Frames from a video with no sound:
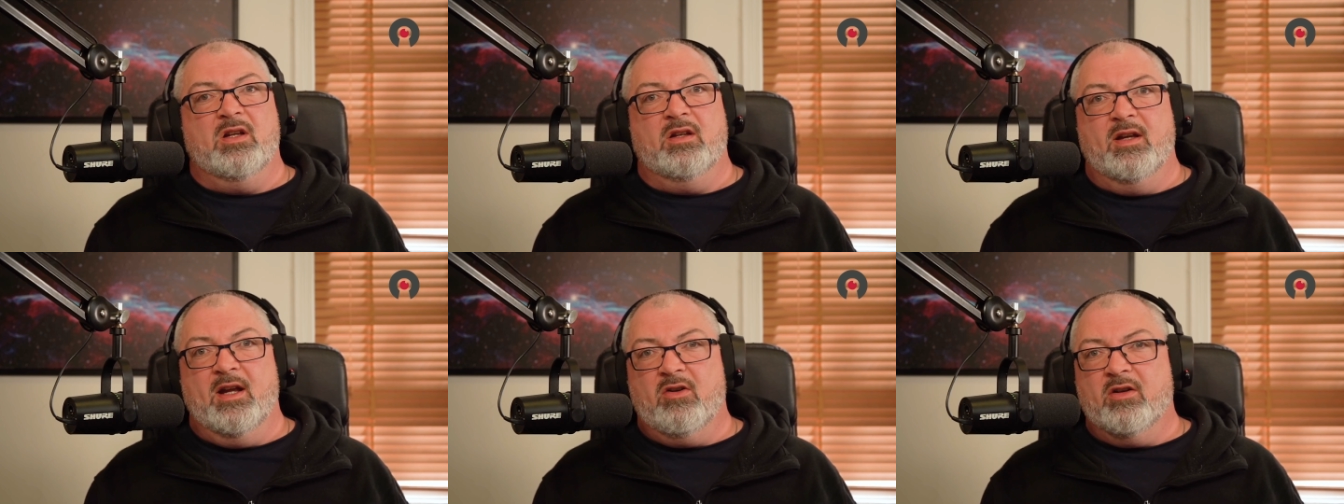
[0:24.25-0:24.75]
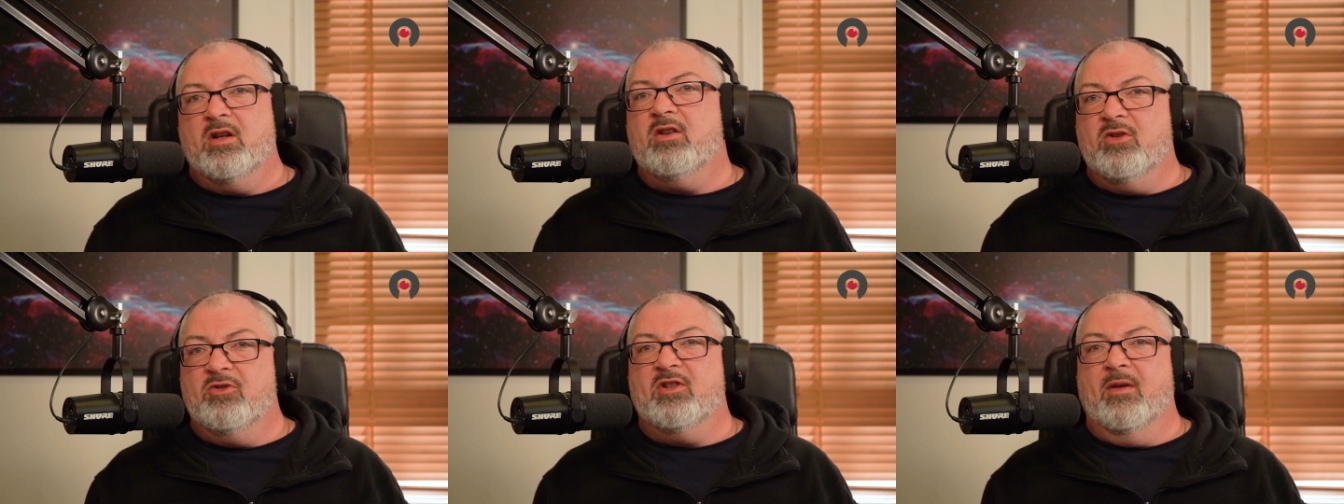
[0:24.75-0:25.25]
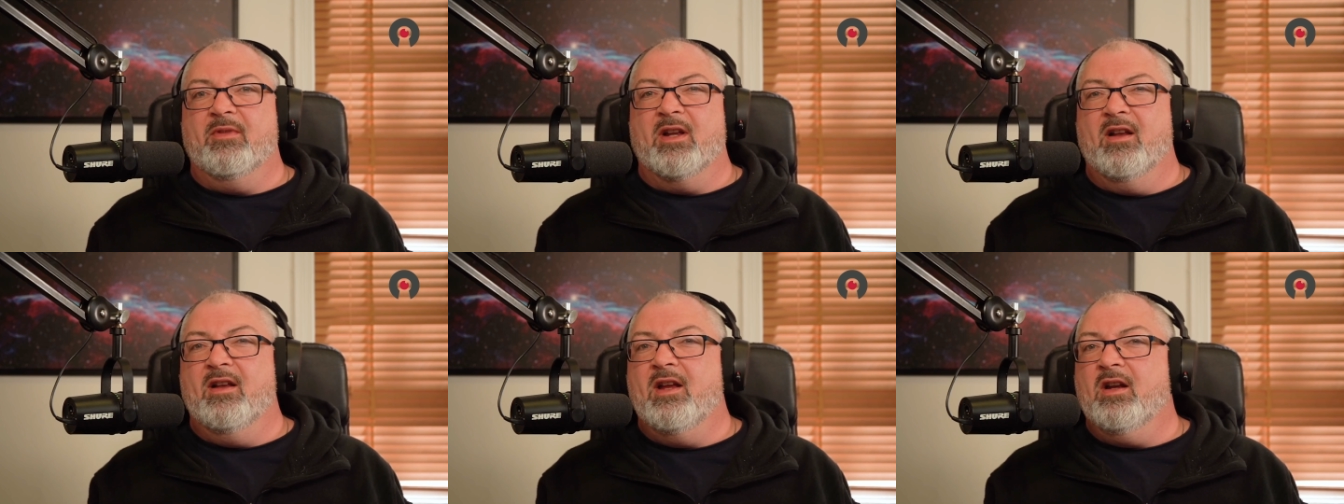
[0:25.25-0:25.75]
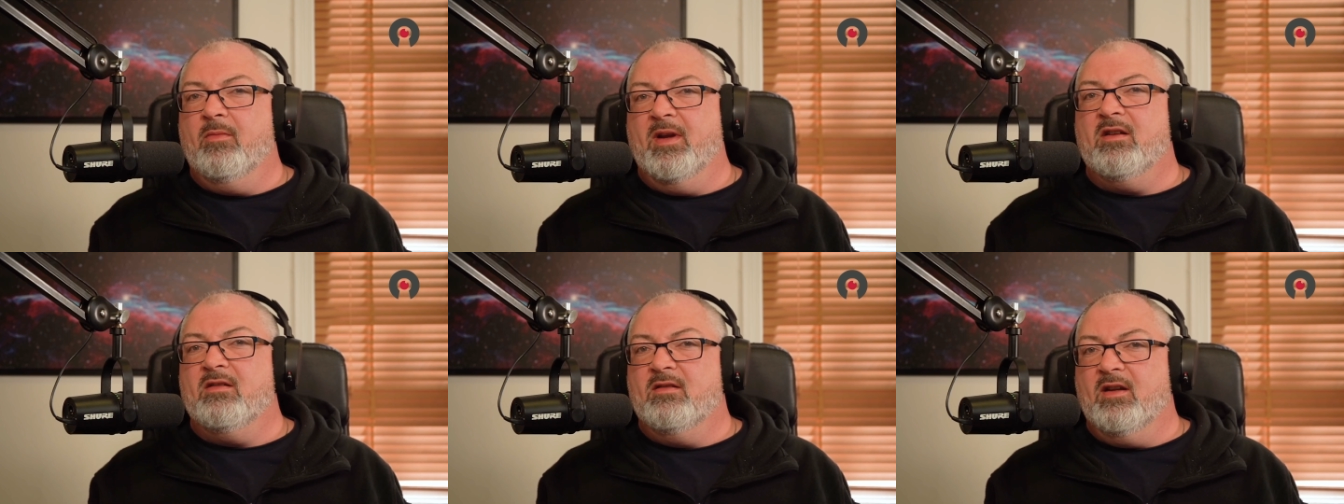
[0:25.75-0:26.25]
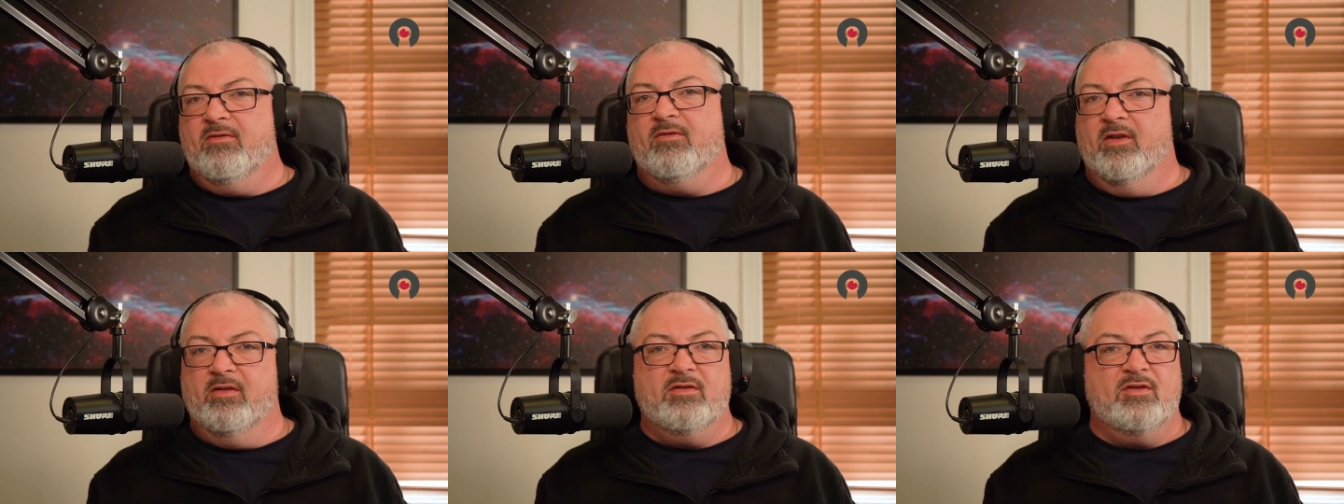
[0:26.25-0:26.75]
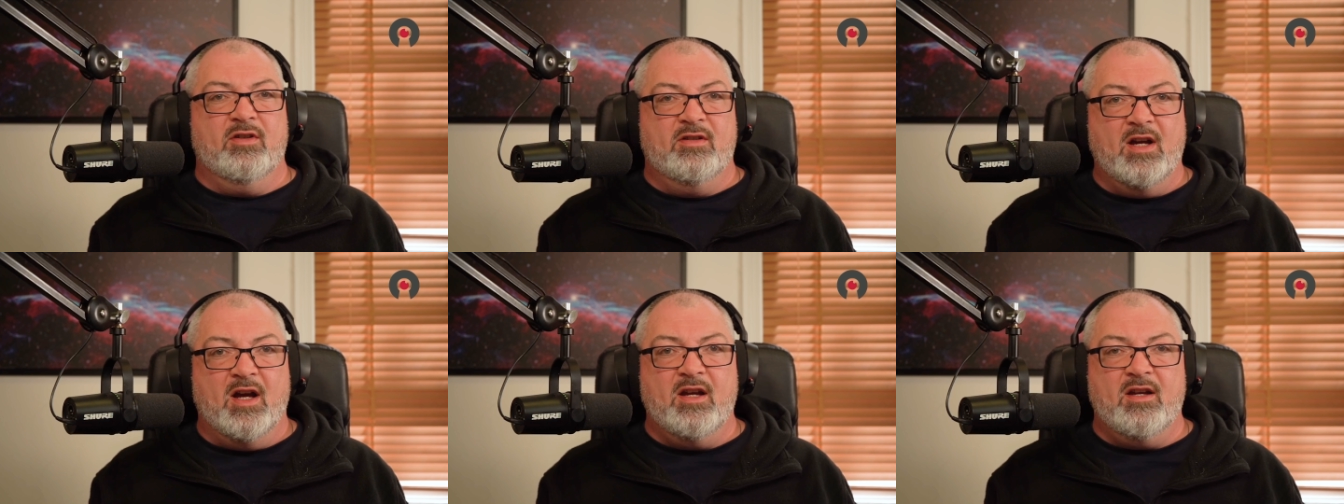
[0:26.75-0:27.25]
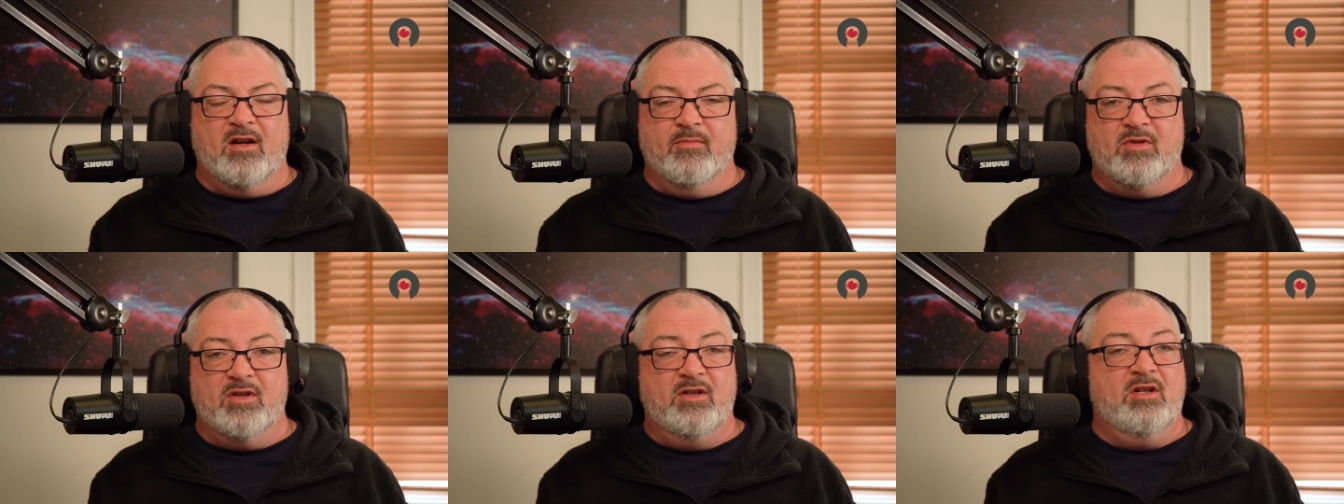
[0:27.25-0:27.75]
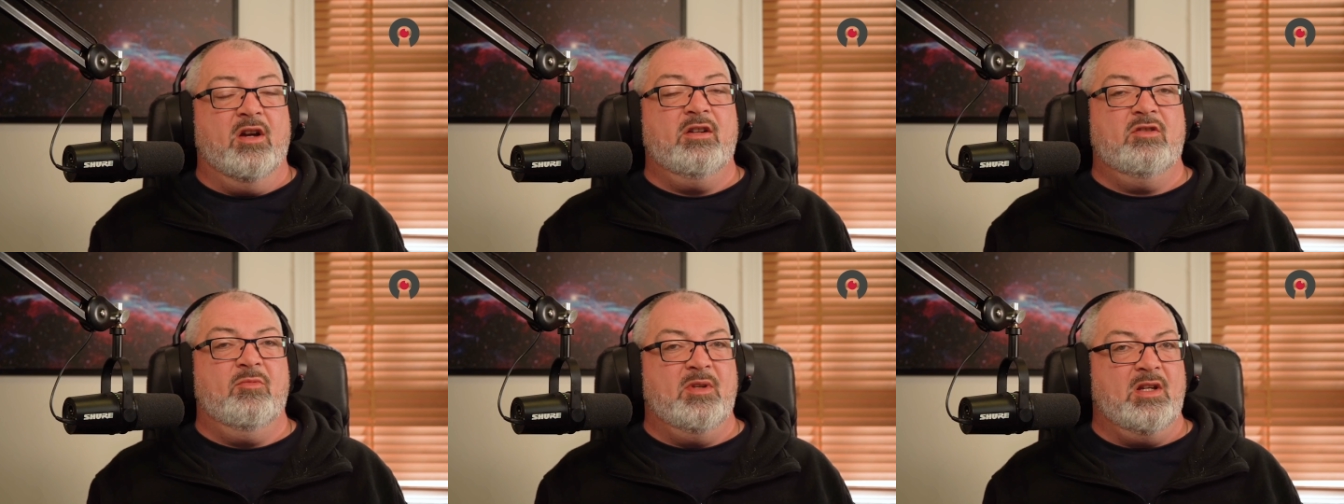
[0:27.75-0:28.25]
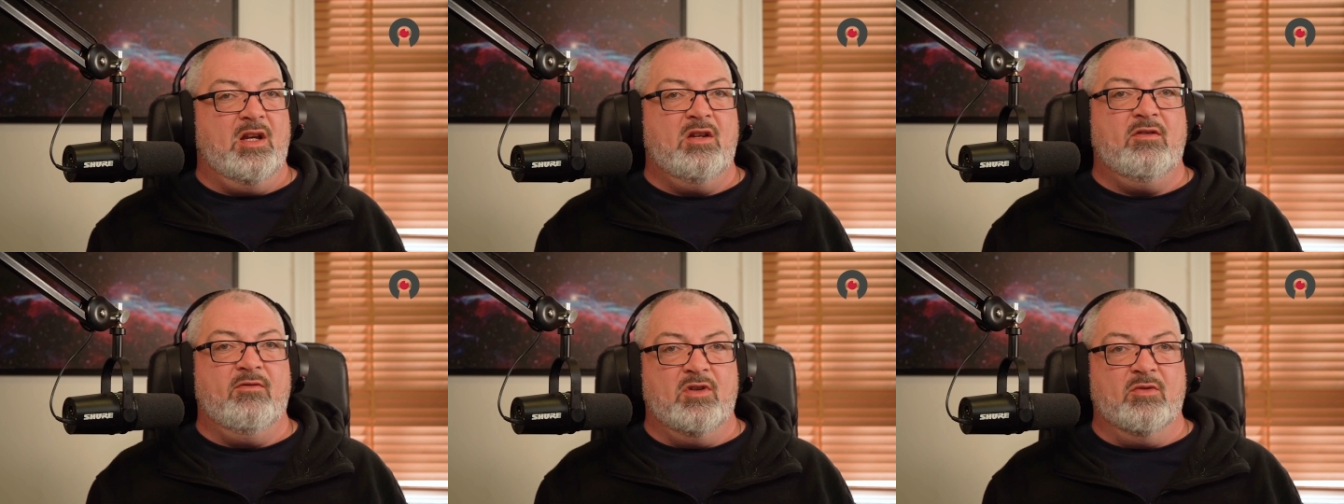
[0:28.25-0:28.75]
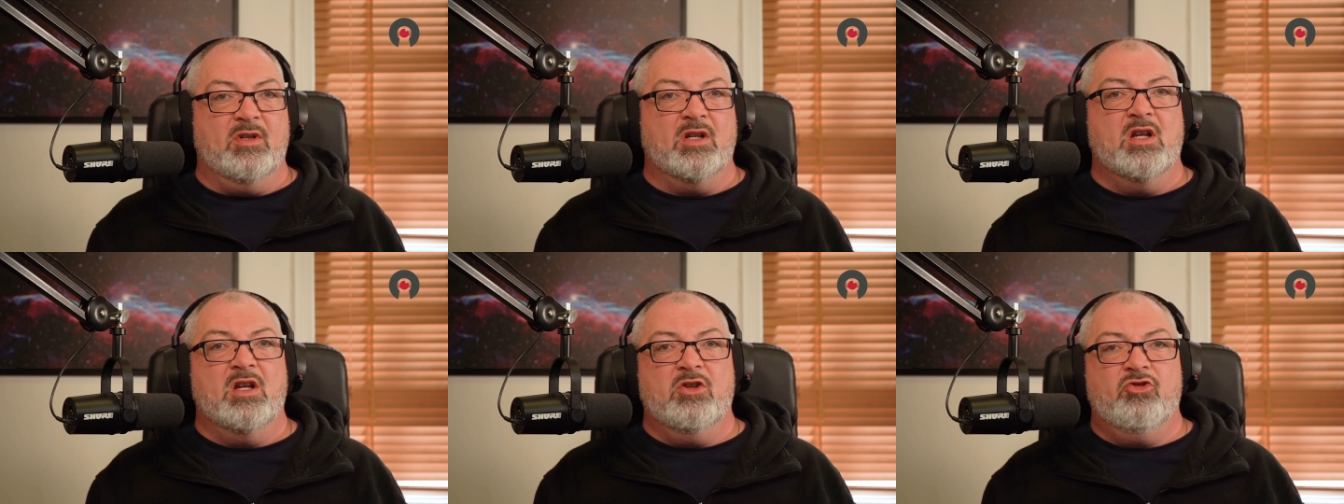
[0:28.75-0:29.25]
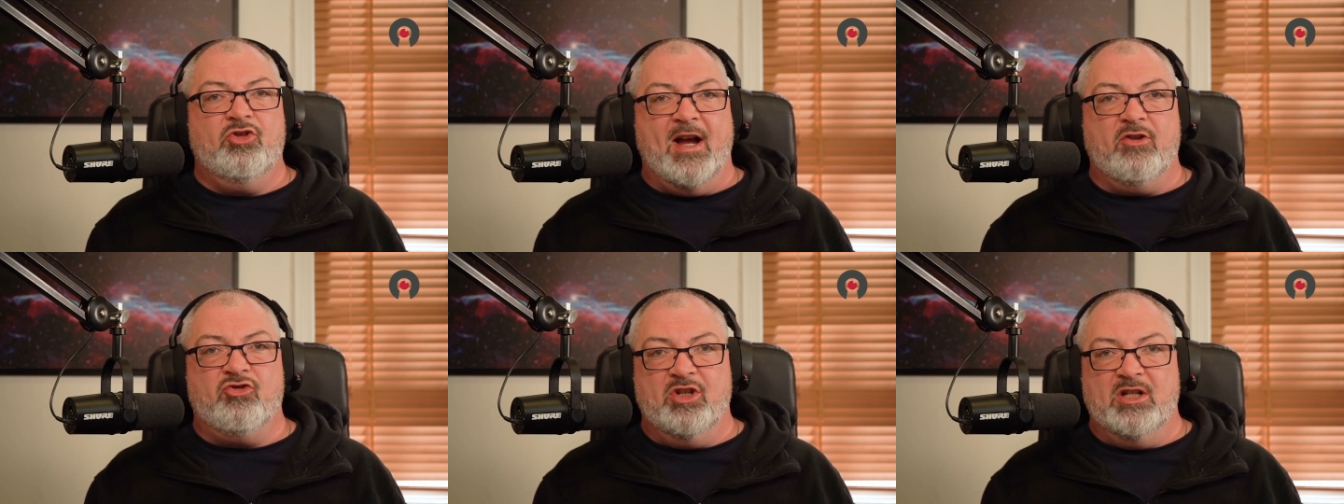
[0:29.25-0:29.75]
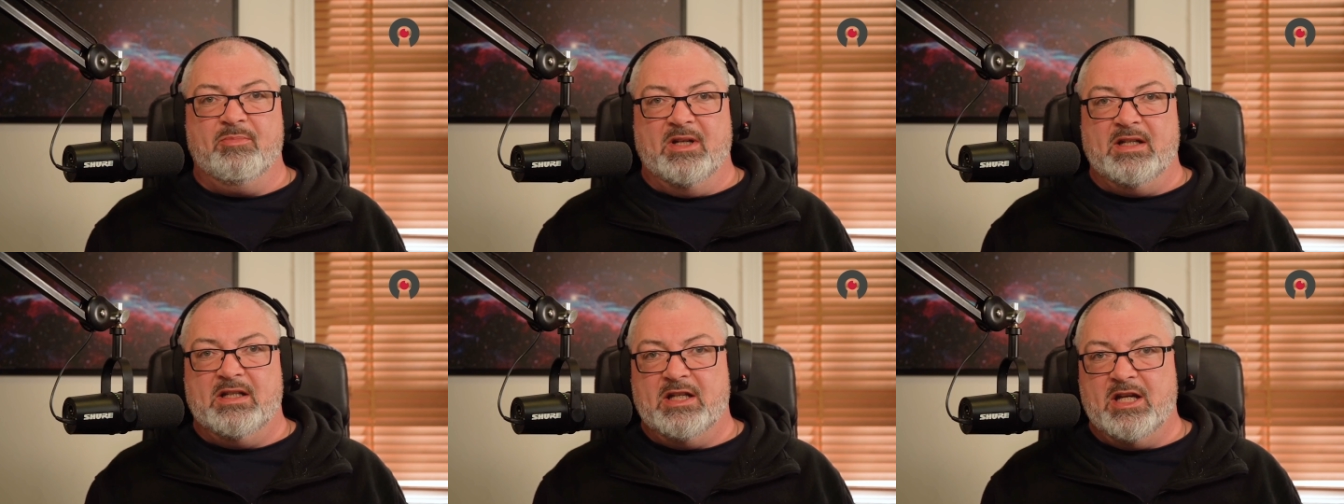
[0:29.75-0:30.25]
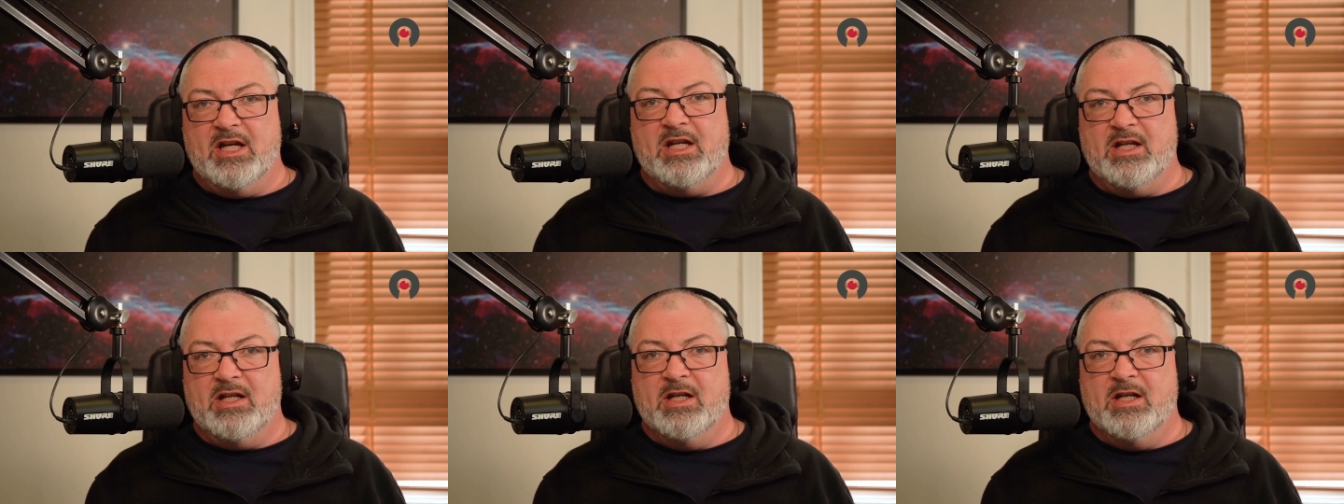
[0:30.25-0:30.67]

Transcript: Now I'm going to do something a little bit different. Today I'm going to be interviewing ChatGPT.